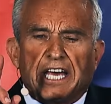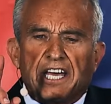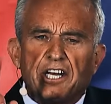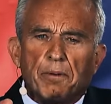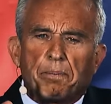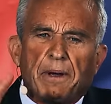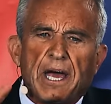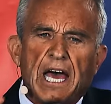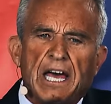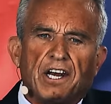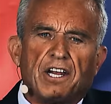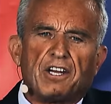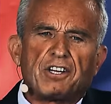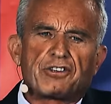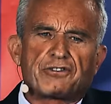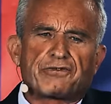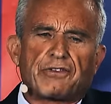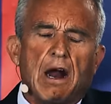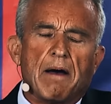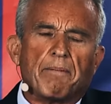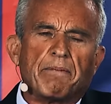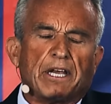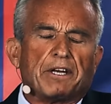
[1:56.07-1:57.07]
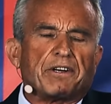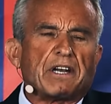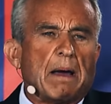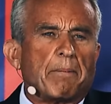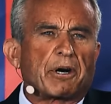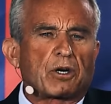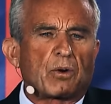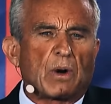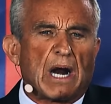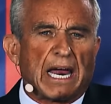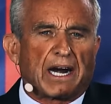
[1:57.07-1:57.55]
Independence from the
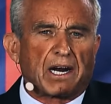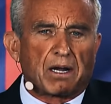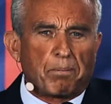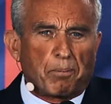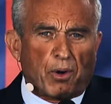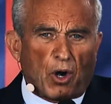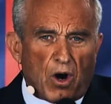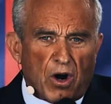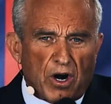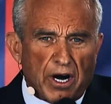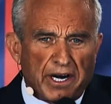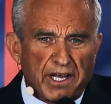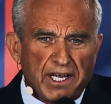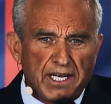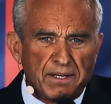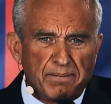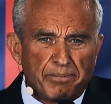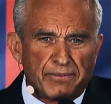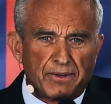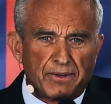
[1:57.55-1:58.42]
Democratic Party,